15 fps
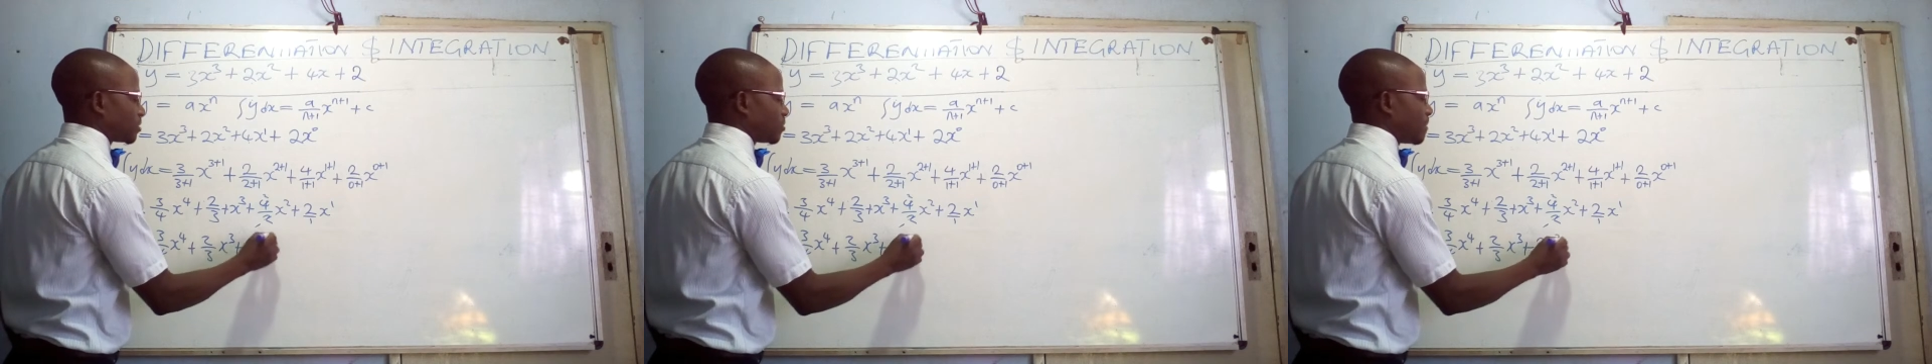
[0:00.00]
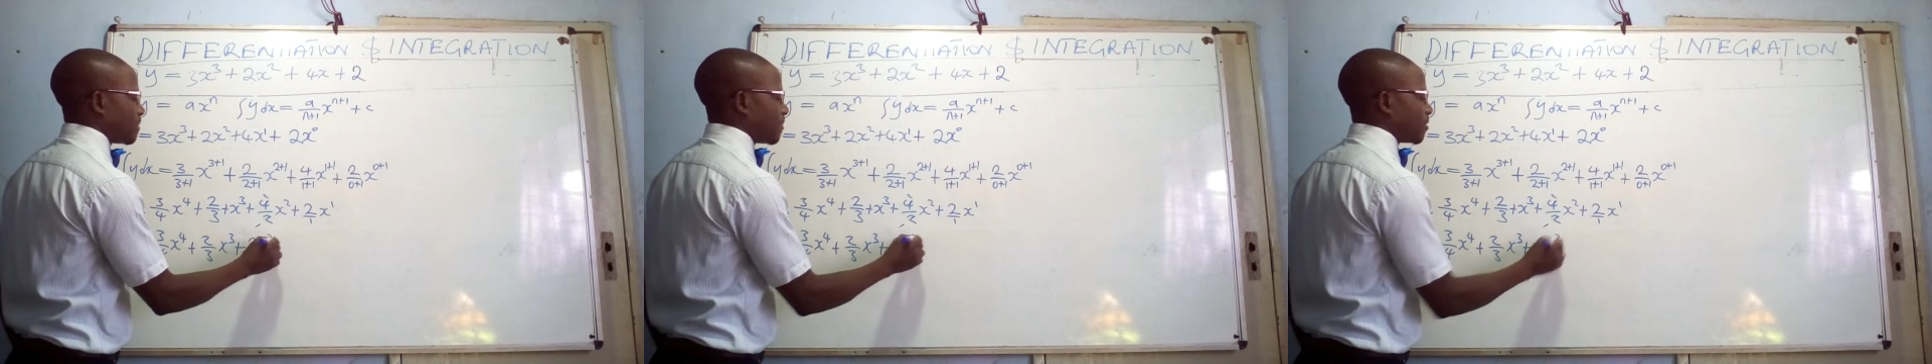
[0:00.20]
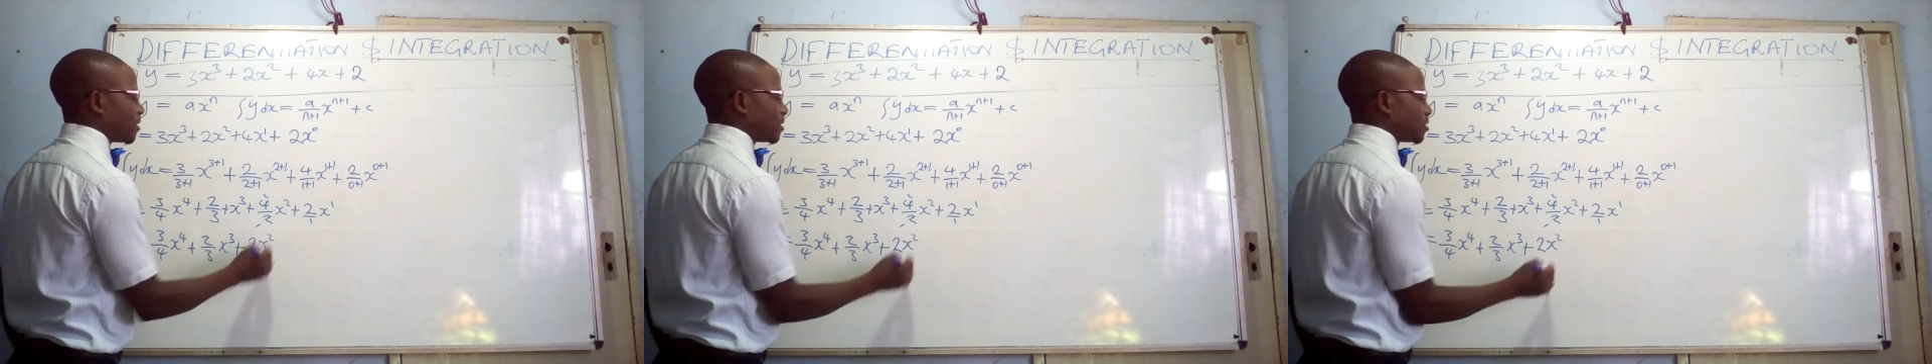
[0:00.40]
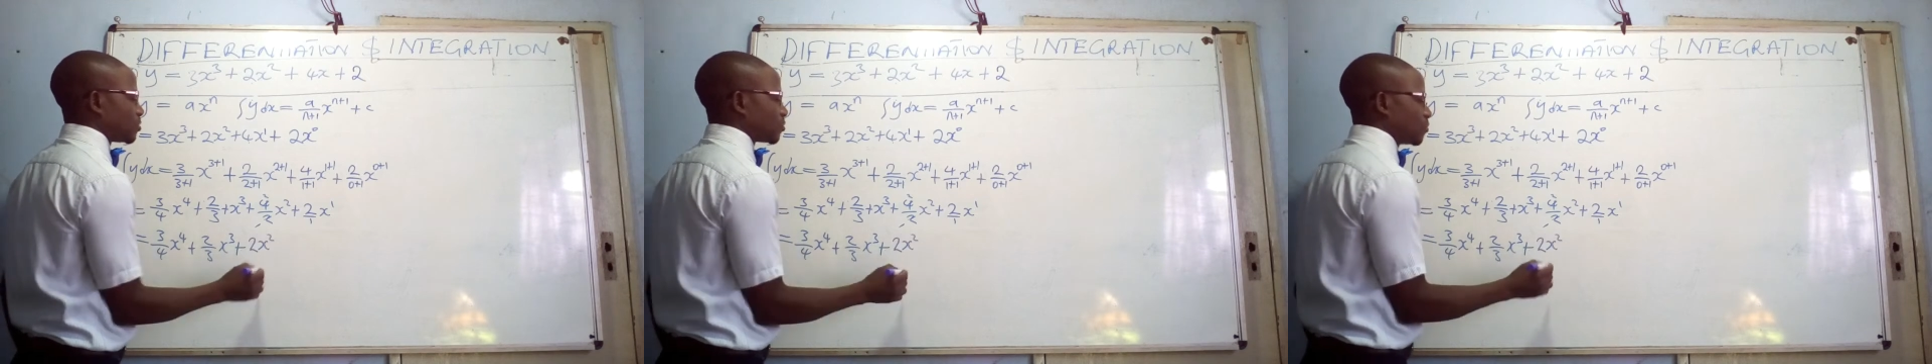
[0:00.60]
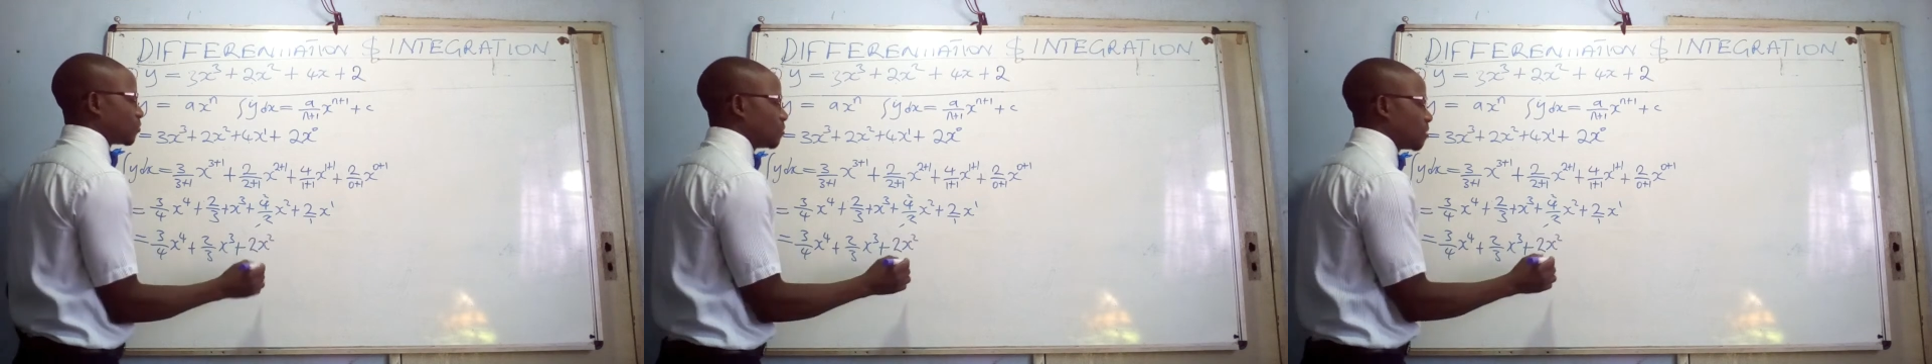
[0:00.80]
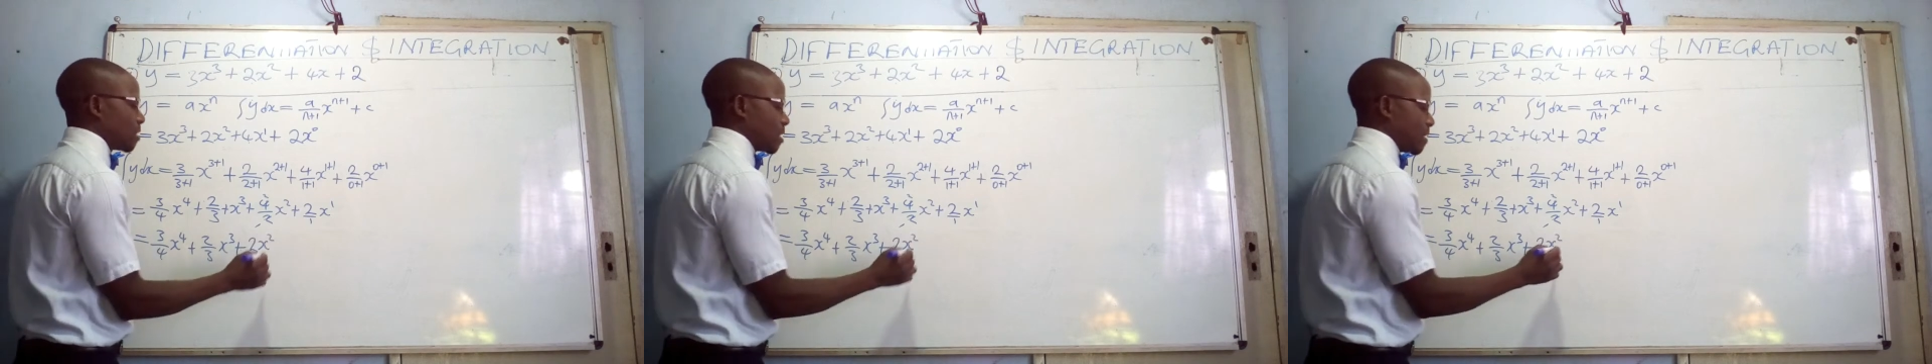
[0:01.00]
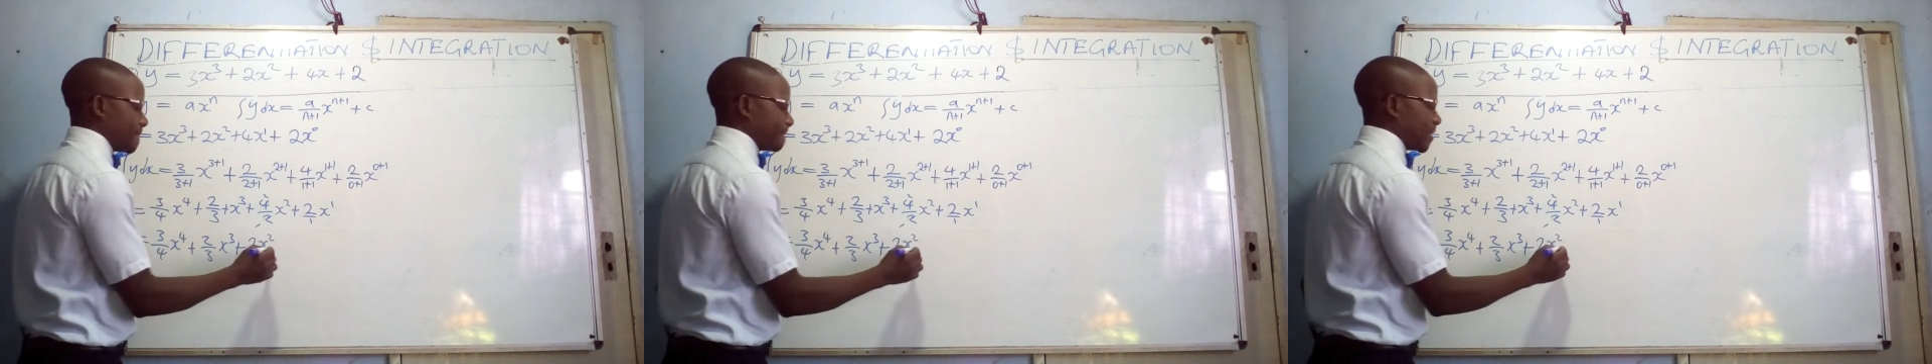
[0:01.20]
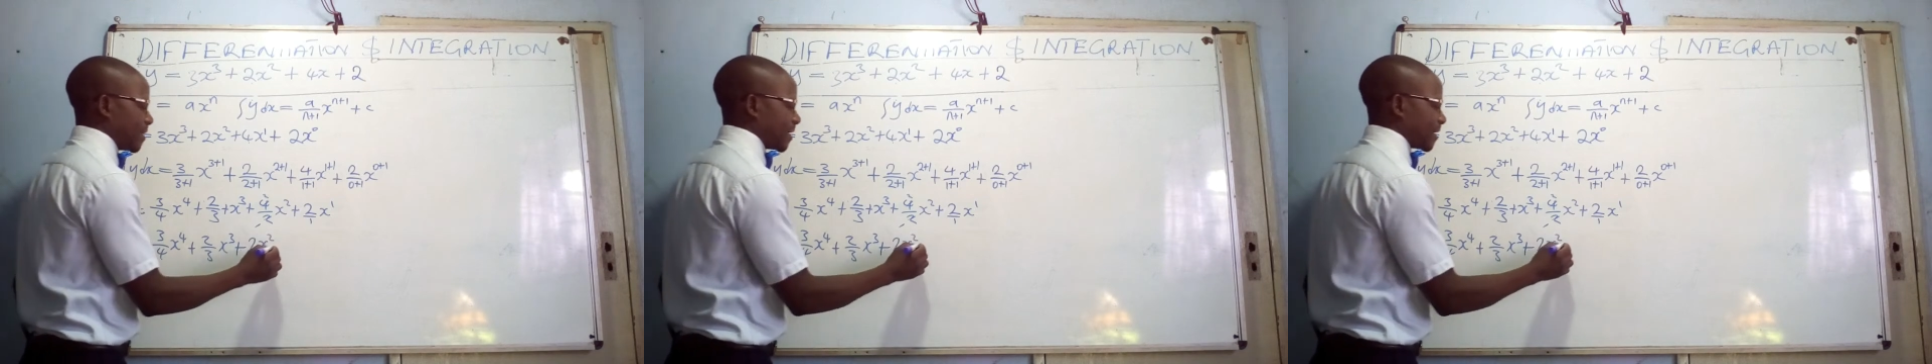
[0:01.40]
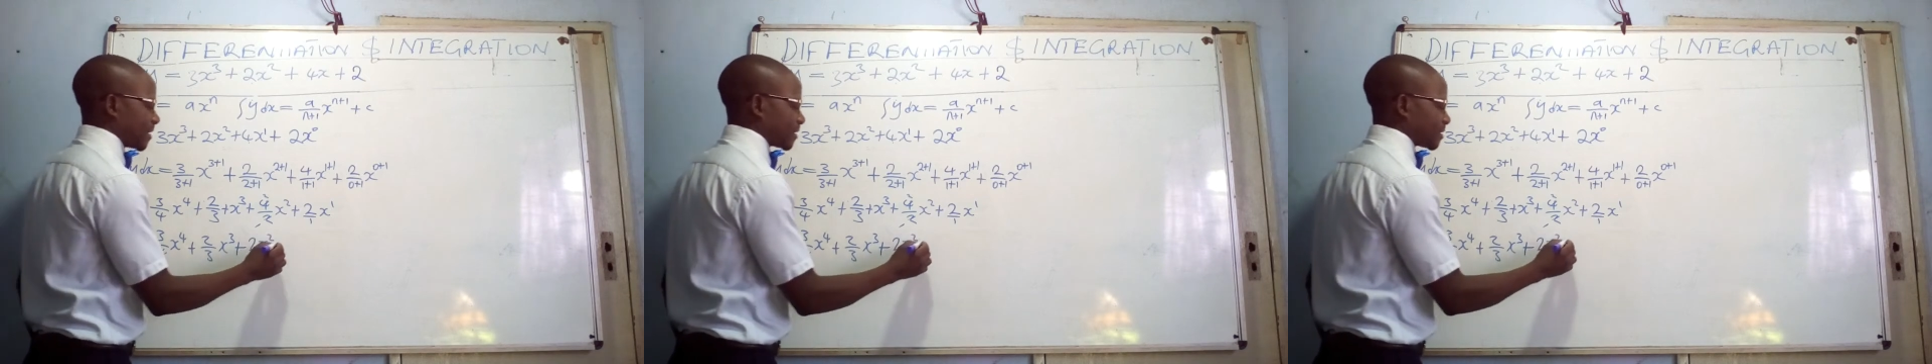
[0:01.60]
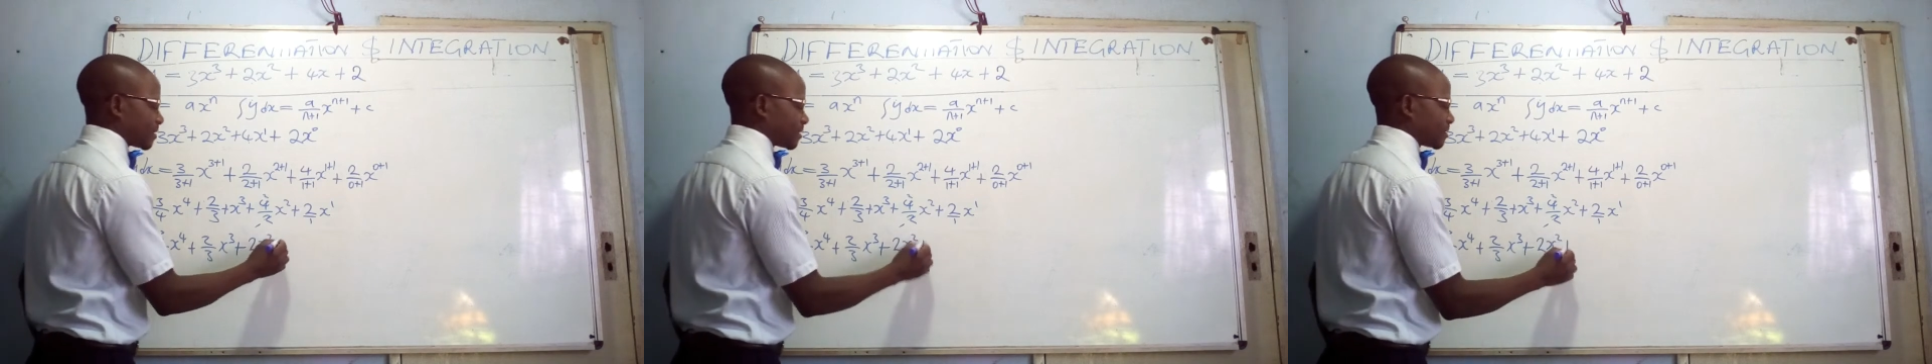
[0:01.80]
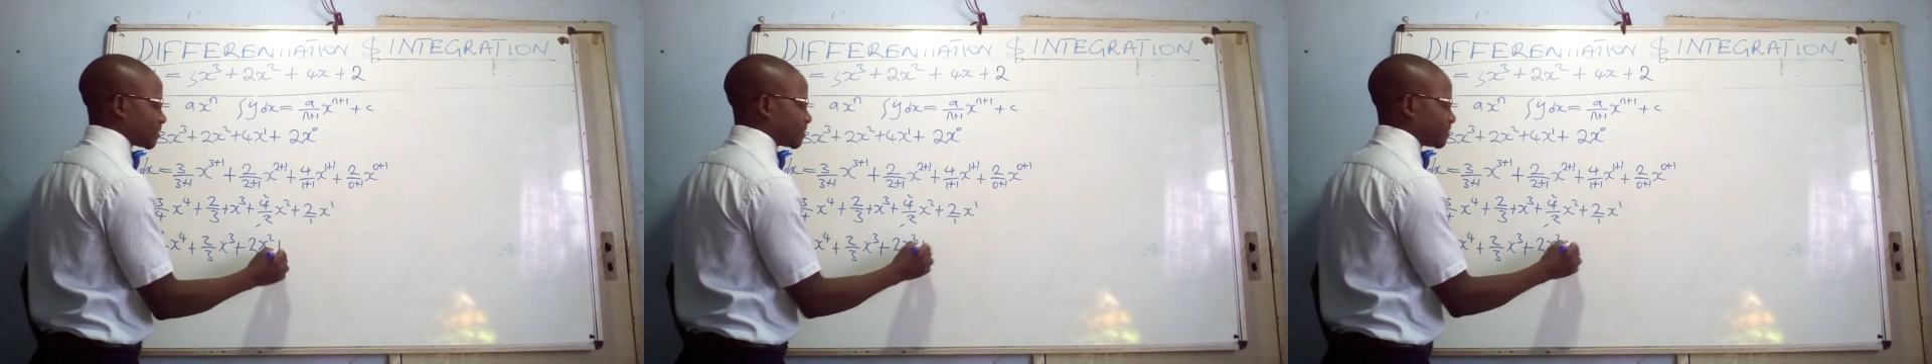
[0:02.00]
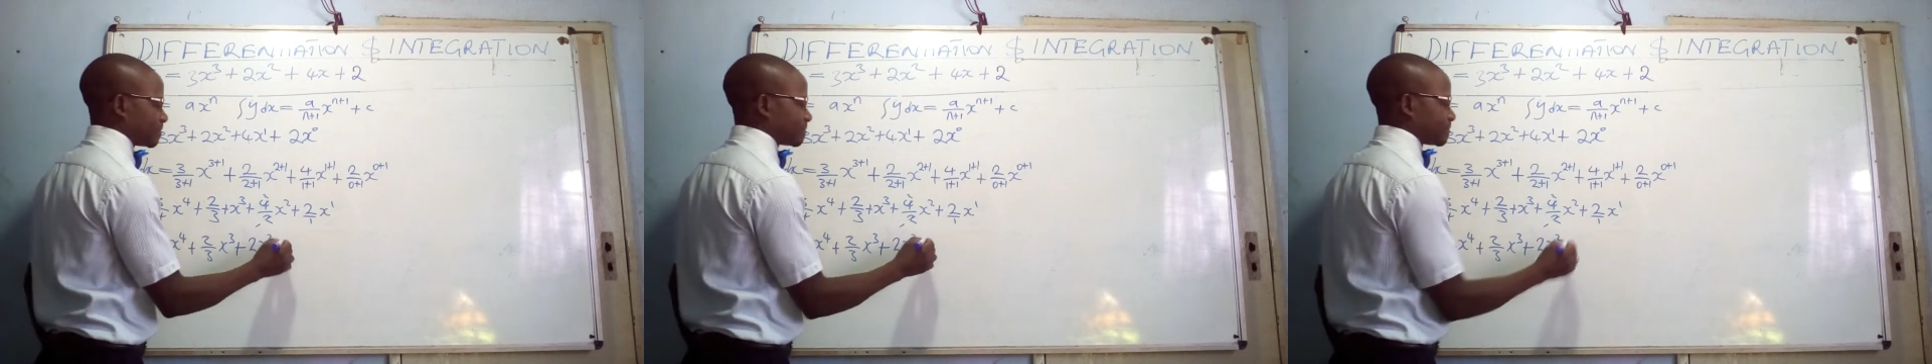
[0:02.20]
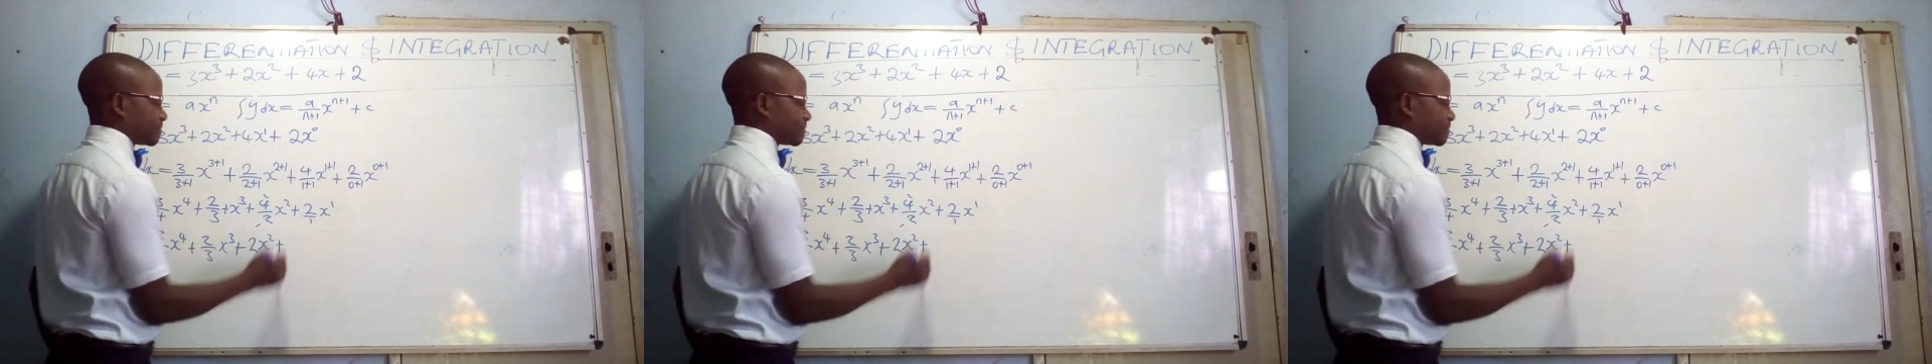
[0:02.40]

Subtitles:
to the power 2 plus